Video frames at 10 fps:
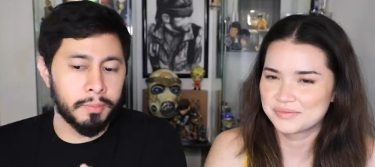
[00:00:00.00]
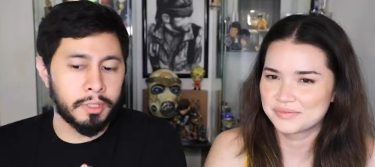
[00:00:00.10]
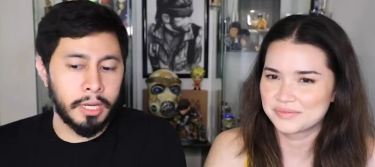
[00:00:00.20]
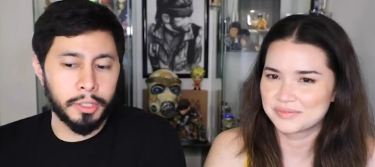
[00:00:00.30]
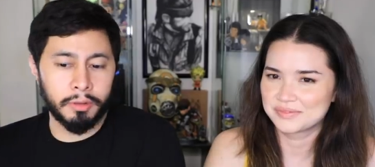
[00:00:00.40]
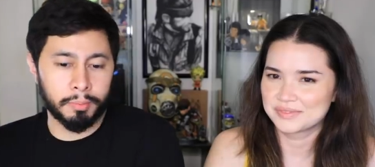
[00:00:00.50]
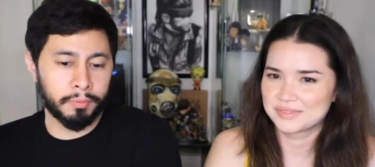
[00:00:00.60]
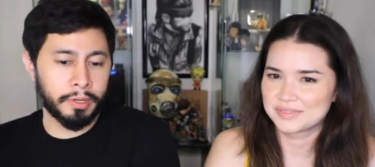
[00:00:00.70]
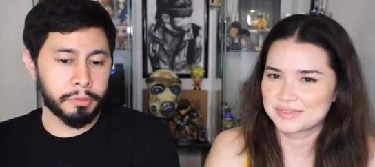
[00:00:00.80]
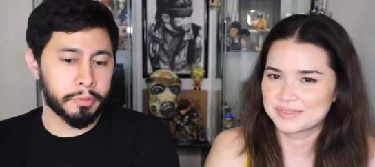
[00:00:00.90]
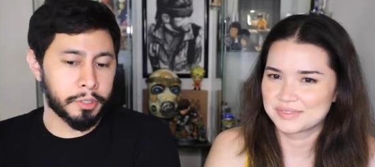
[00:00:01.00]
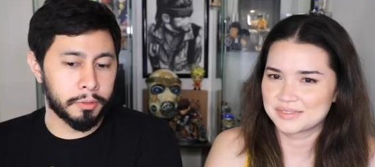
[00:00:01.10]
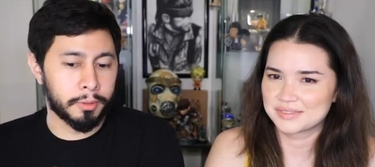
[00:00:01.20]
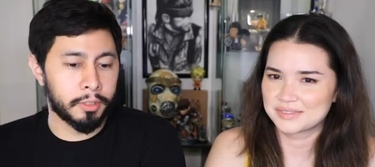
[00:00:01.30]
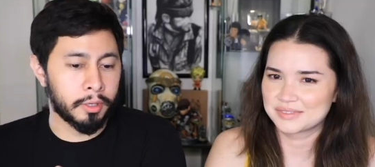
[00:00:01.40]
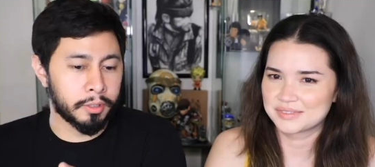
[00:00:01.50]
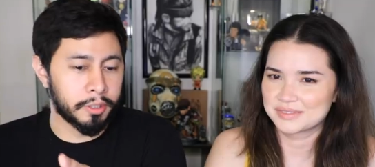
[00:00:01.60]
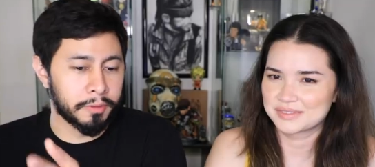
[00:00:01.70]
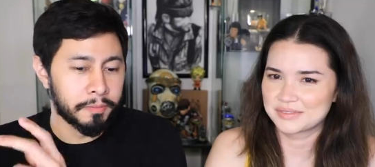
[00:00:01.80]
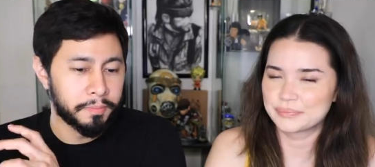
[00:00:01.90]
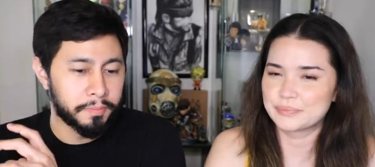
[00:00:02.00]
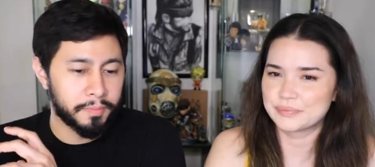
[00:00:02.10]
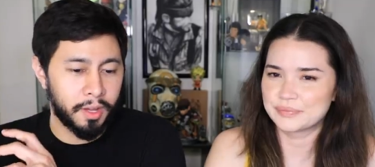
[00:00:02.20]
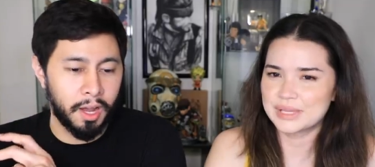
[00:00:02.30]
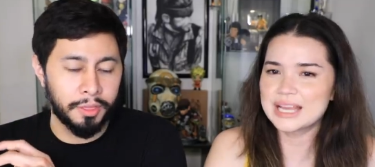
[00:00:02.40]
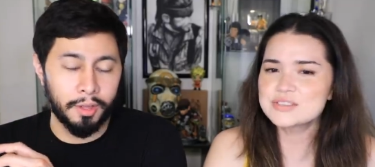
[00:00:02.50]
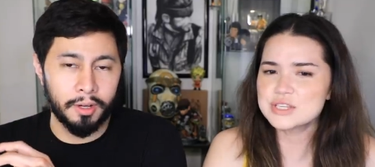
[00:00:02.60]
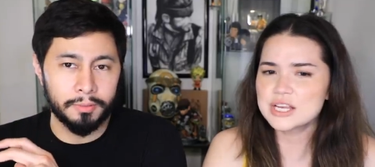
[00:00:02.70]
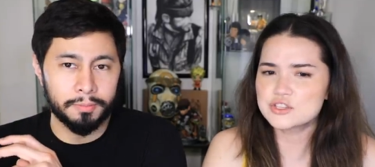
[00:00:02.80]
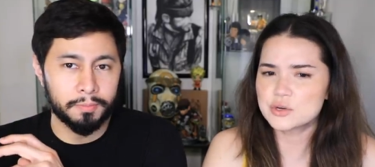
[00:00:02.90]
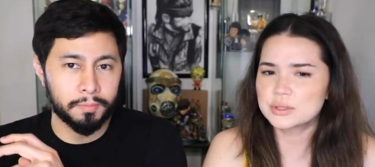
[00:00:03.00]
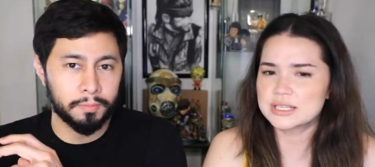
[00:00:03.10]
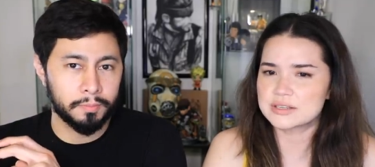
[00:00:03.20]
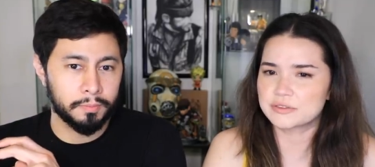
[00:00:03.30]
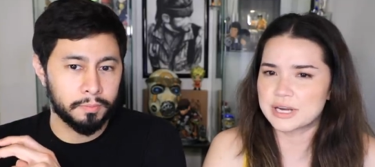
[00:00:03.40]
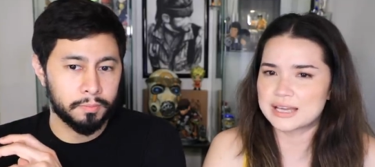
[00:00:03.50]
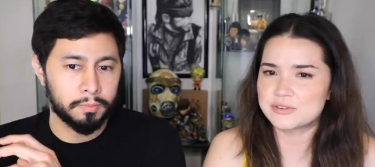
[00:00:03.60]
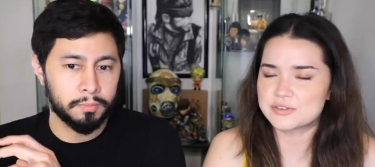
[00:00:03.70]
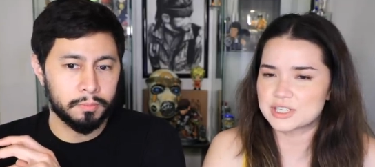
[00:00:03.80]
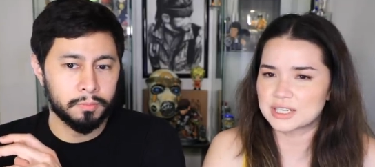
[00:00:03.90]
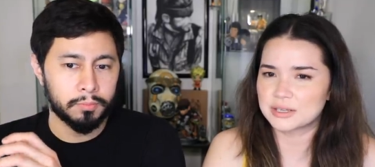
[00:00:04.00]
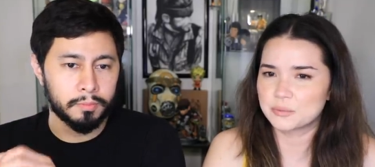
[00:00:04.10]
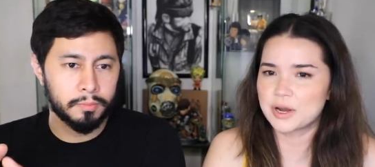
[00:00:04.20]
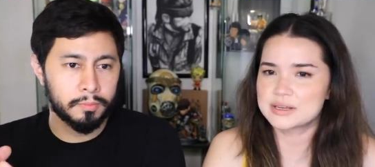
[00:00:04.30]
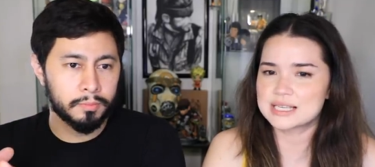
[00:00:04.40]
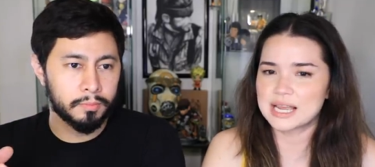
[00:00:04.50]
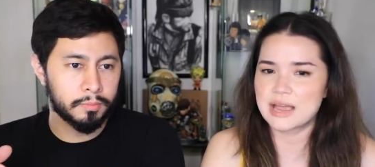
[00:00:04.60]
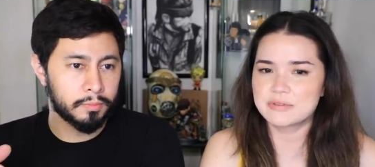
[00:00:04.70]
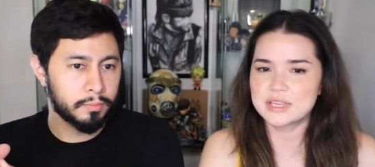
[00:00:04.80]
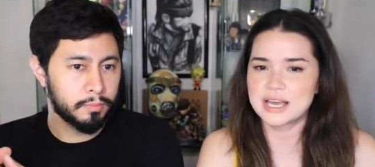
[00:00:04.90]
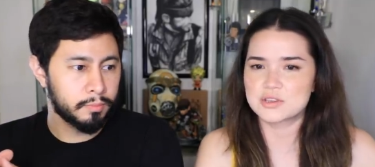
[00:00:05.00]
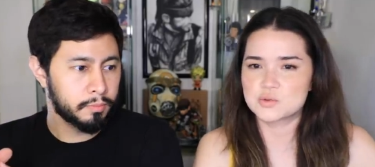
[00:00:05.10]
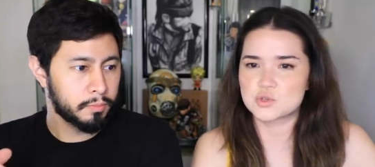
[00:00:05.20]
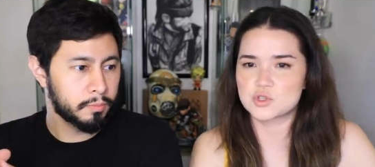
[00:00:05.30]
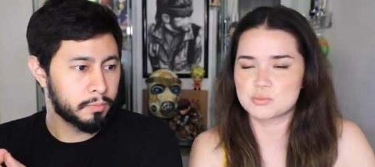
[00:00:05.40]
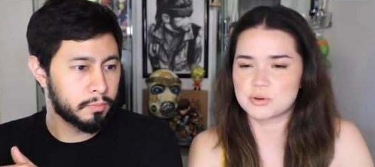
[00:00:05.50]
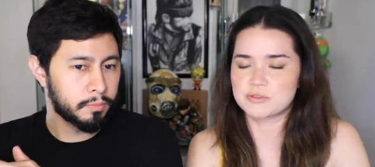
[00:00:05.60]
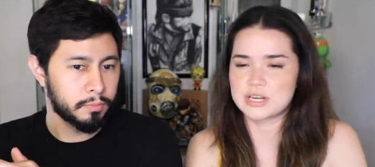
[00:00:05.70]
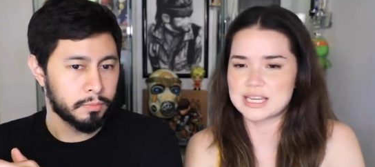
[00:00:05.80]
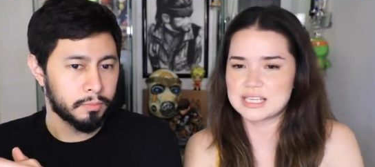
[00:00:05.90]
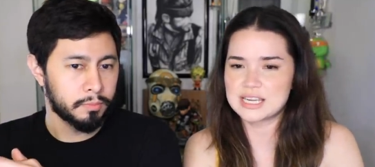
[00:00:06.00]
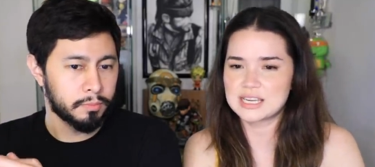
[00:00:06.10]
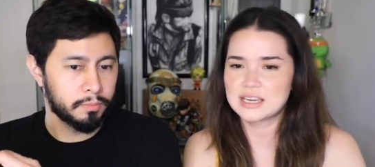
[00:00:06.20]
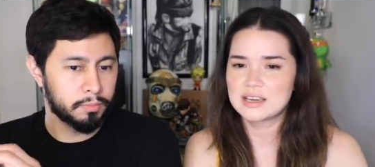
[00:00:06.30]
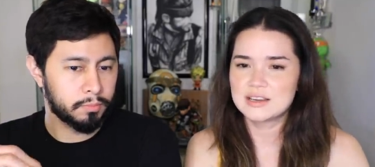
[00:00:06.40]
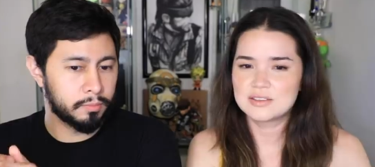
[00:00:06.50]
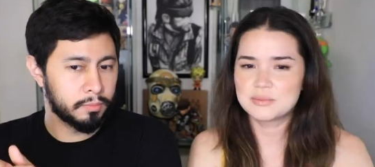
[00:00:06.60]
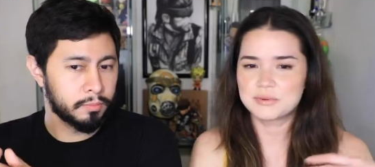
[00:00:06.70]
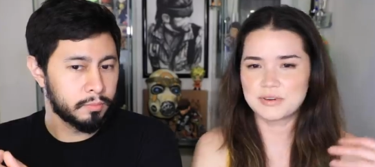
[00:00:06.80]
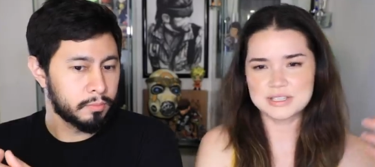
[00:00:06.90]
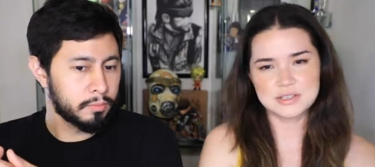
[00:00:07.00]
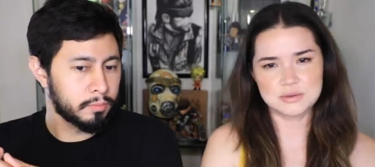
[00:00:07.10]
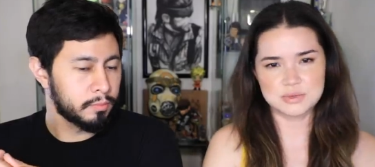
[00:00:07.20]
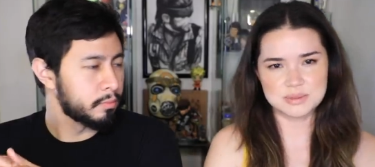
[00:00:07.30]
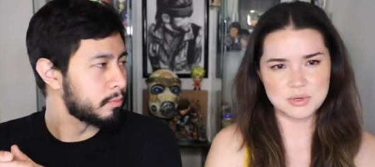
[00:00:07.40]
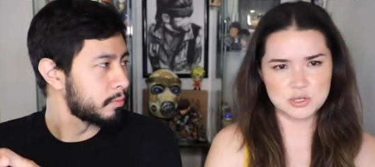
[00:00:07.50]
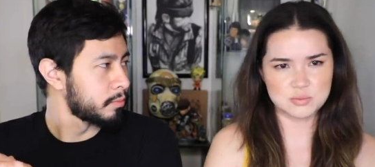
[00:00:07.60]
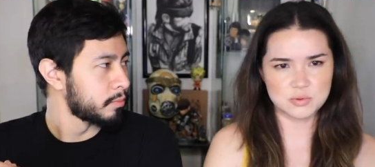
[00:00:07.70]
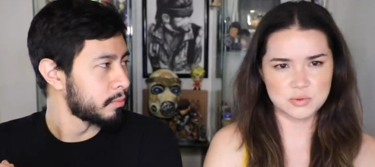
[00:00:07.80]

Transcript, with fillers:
Speaker 1: imitation of the professor was actually pretty darn good.
Speaker 2: Mm -hmm. I it's thought. like a totally different energy. Whereas like everything else was super frenetic, the professor was much